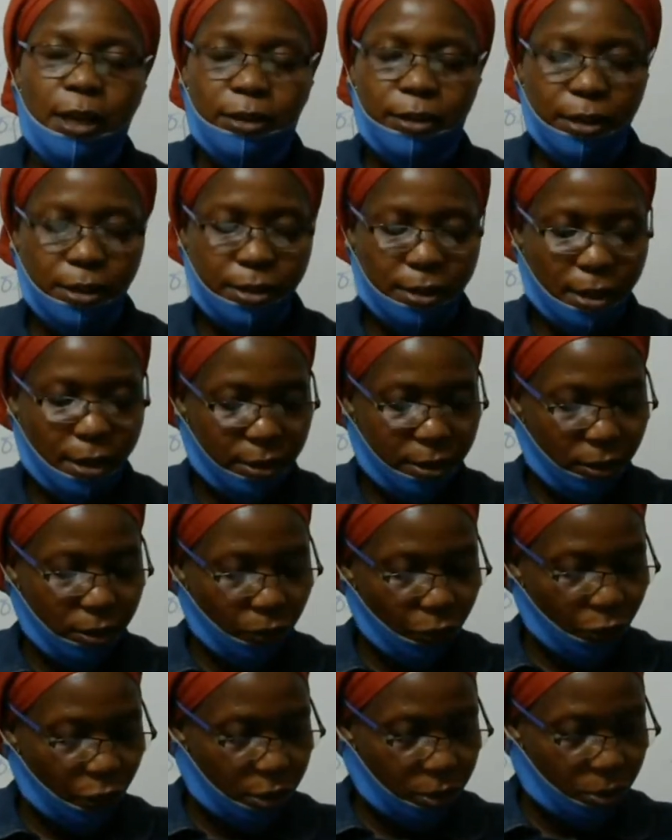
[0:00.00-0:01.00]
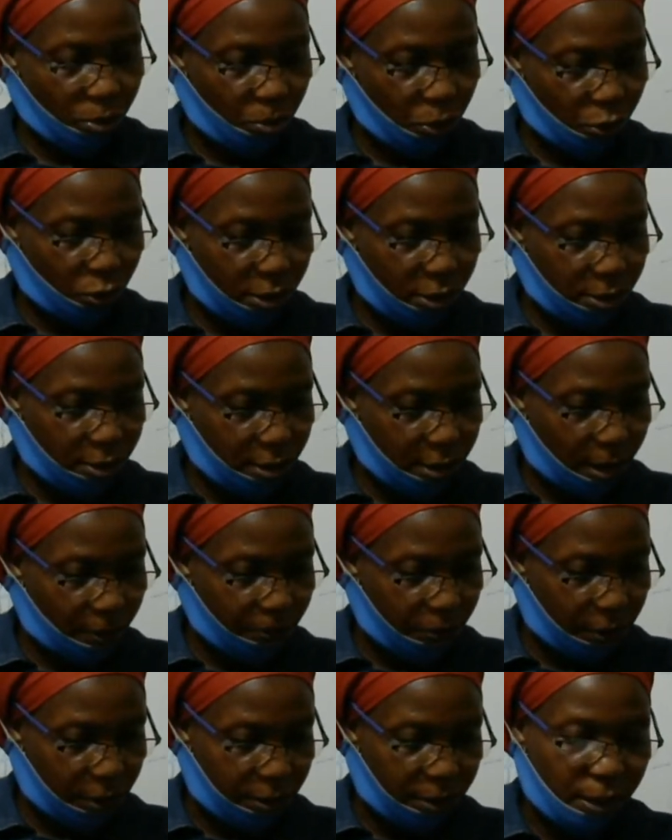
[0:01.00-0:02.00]
There's a difference between
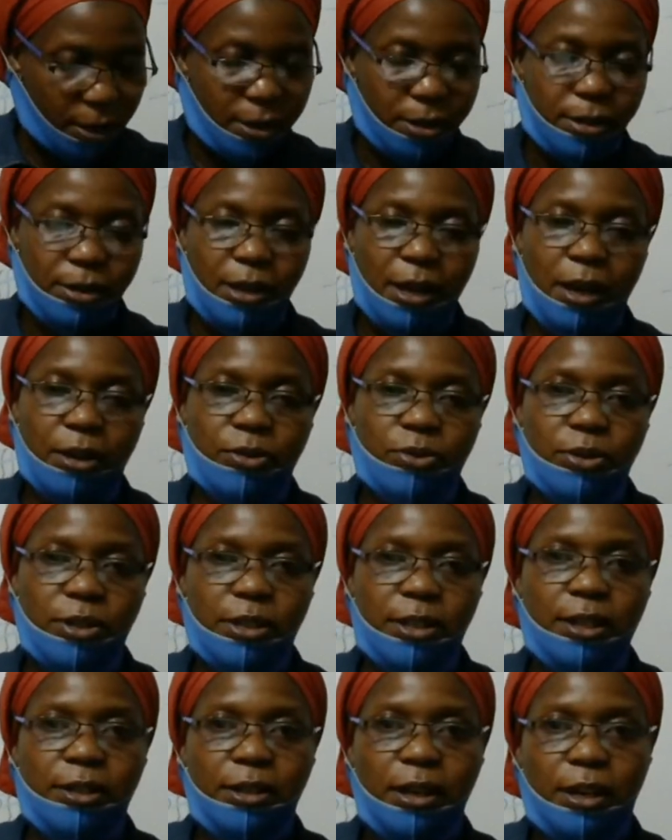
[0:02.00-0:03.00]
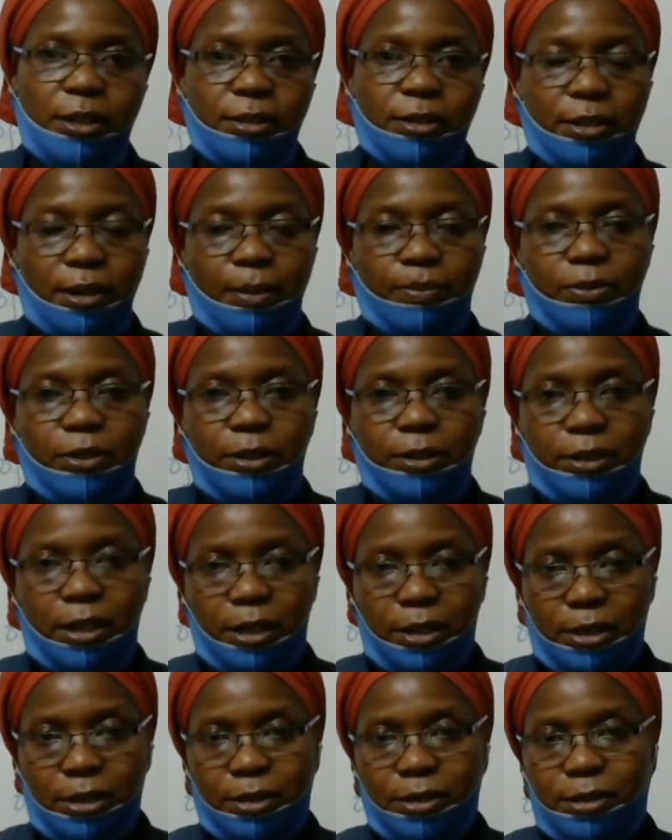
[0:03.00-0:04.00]
something that is handwritten and something
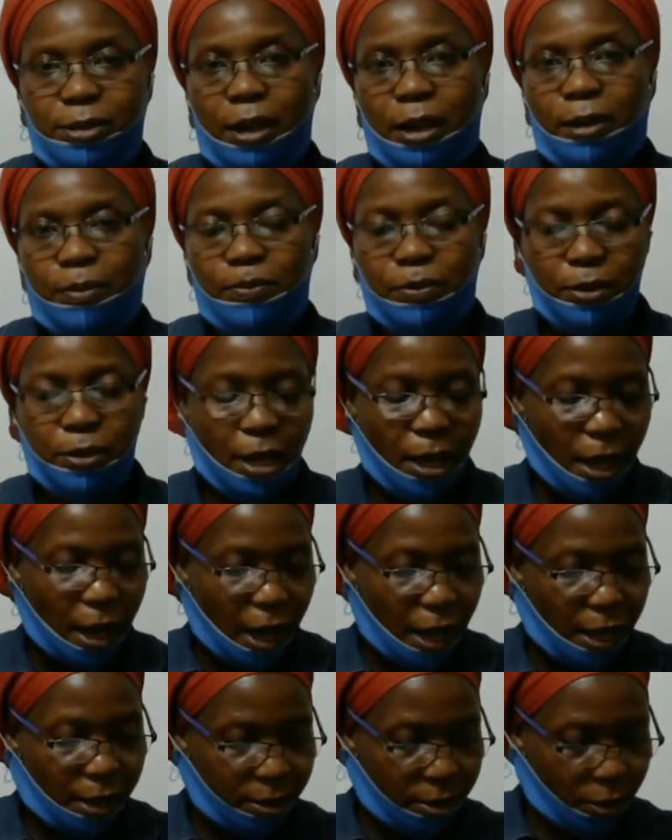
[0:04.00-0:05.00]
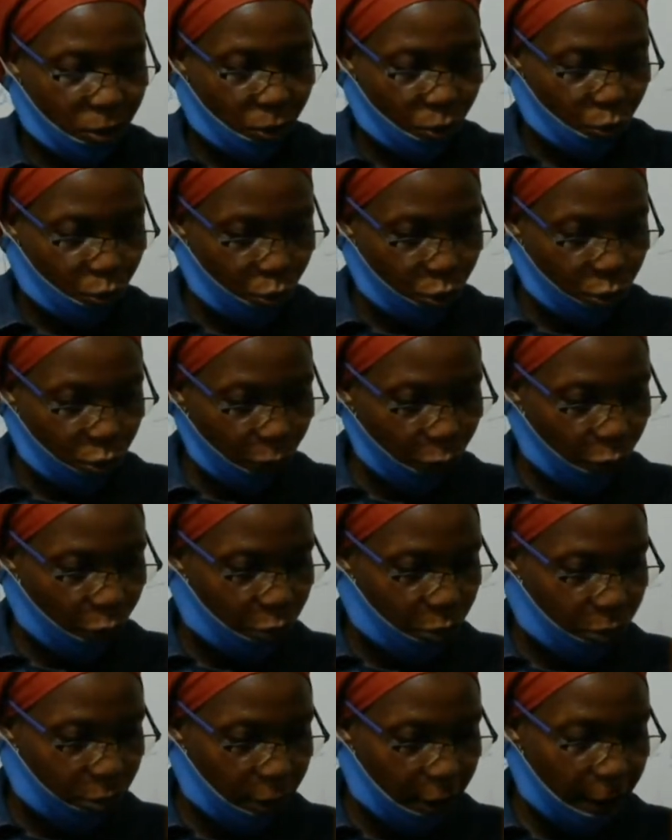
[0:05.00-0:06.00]
that is typed. As a rule for
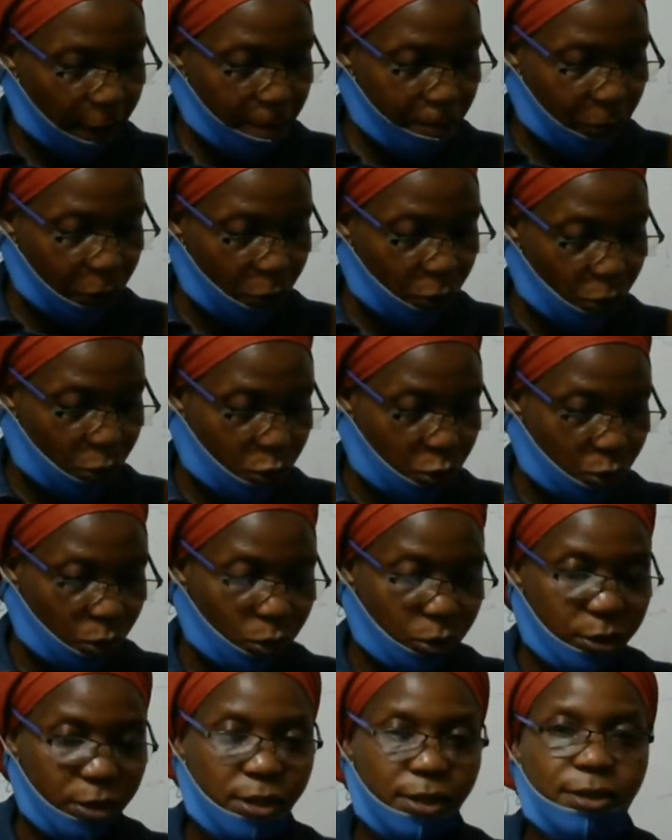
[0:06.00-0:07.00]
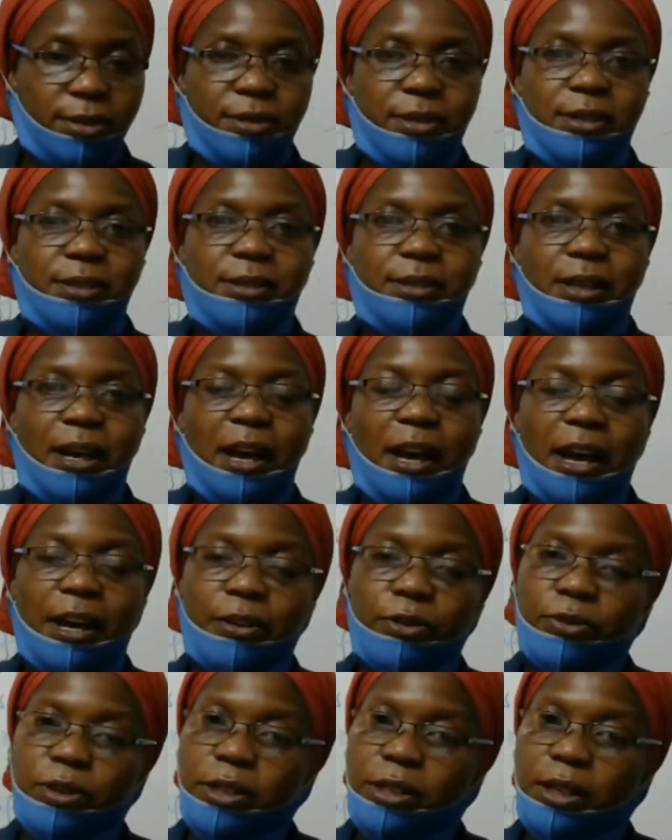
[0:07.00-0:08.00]
UNEP, because all these things are
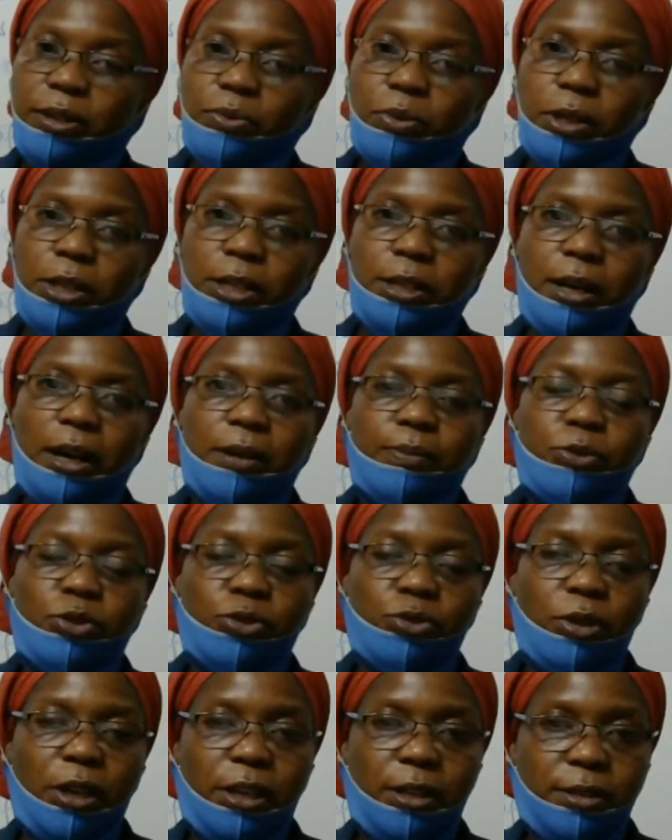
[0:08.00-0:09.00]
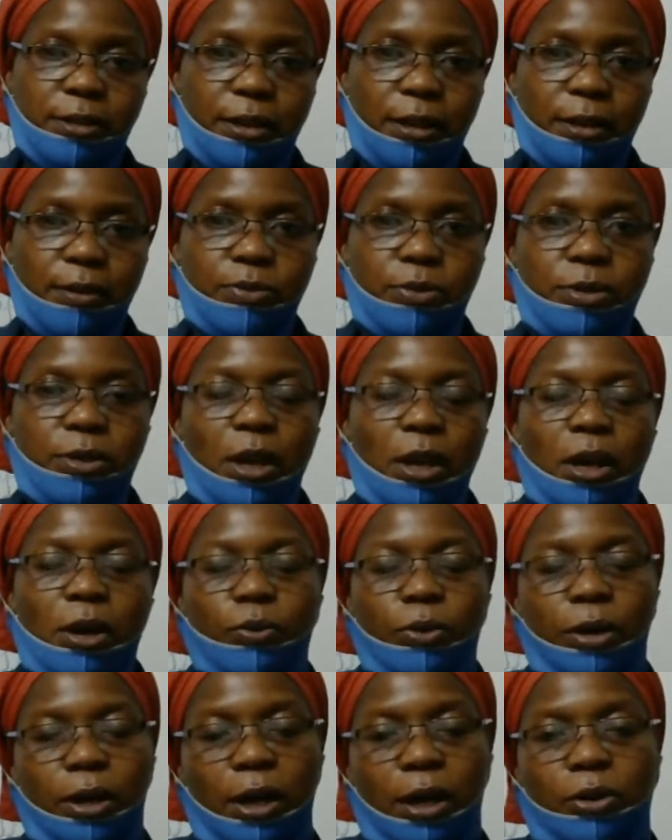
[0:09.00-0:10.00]
handwritten when it comes to exams,
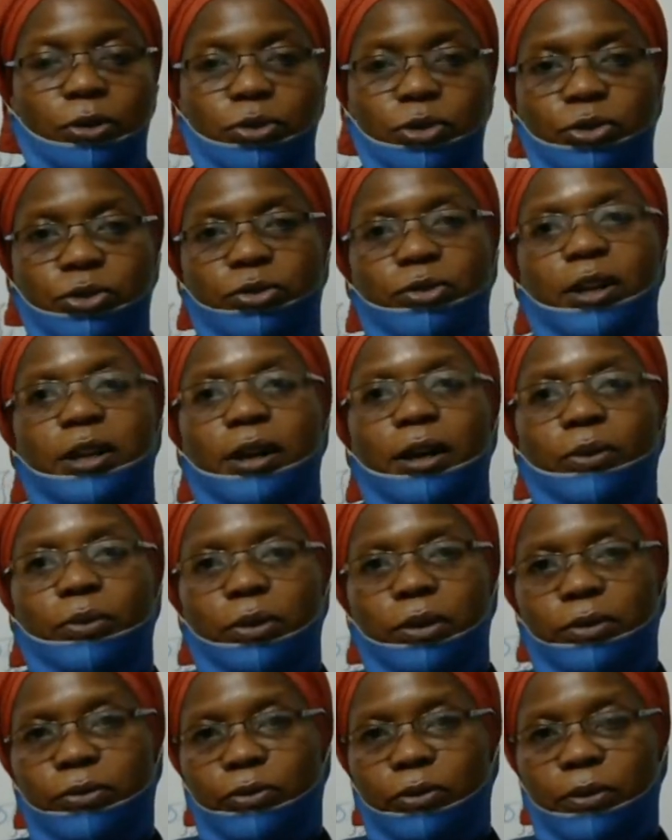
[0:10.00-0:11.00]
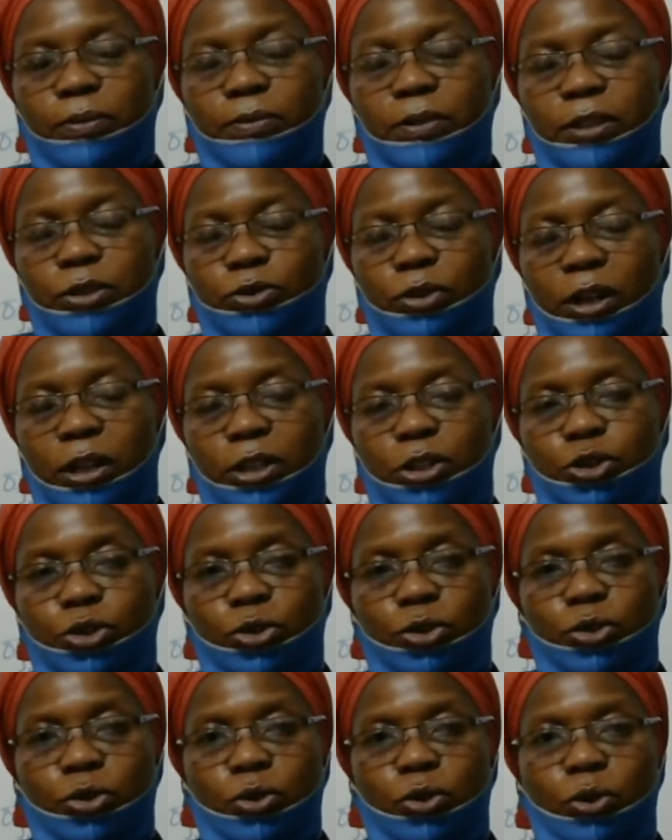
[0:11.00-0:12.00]
we cannot run away from the
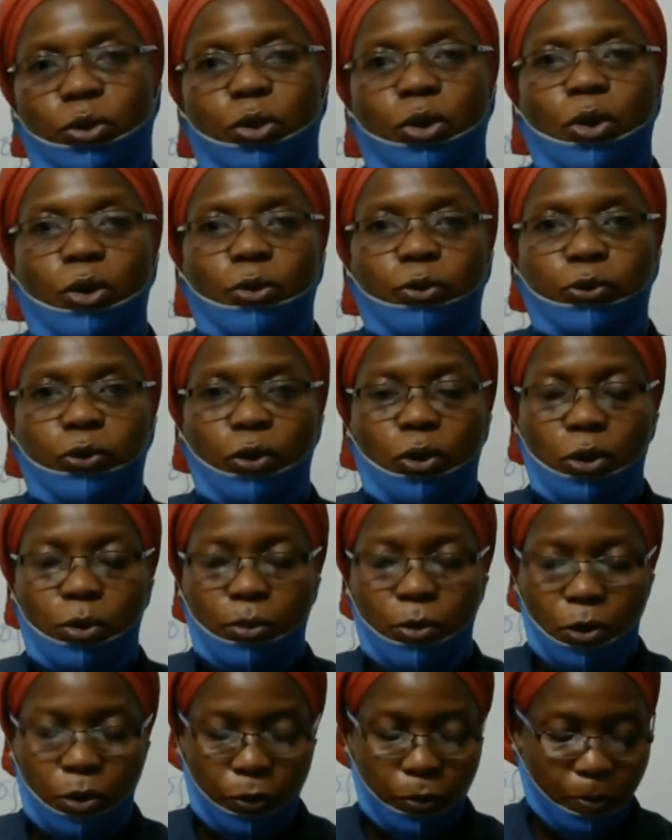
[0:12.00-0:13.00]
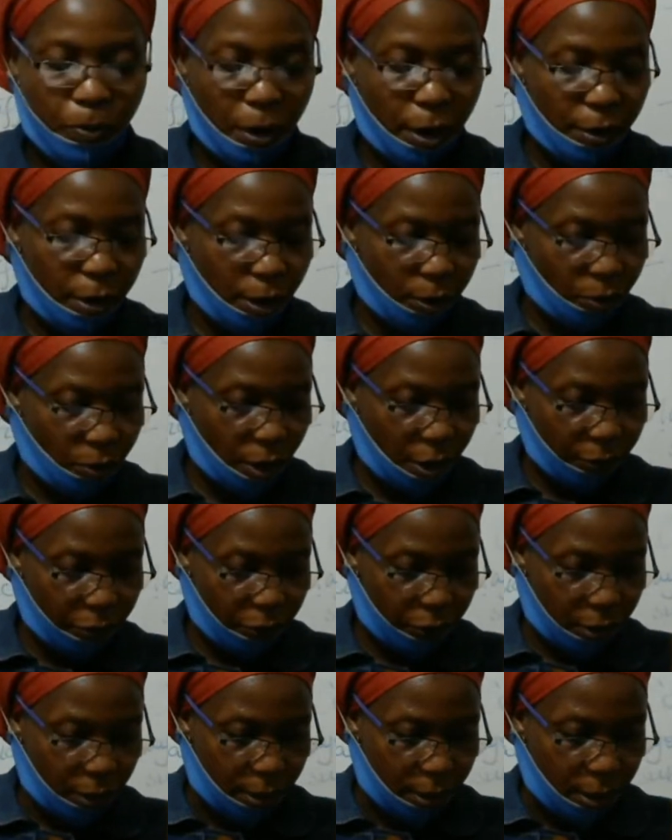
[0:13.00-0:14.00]
traditional form of
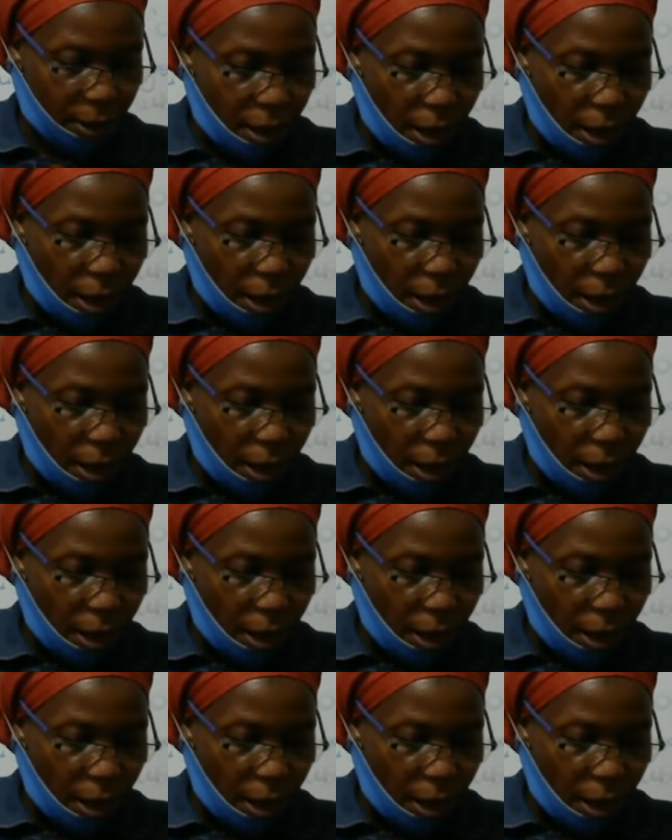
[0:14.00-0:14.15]
paragraphing.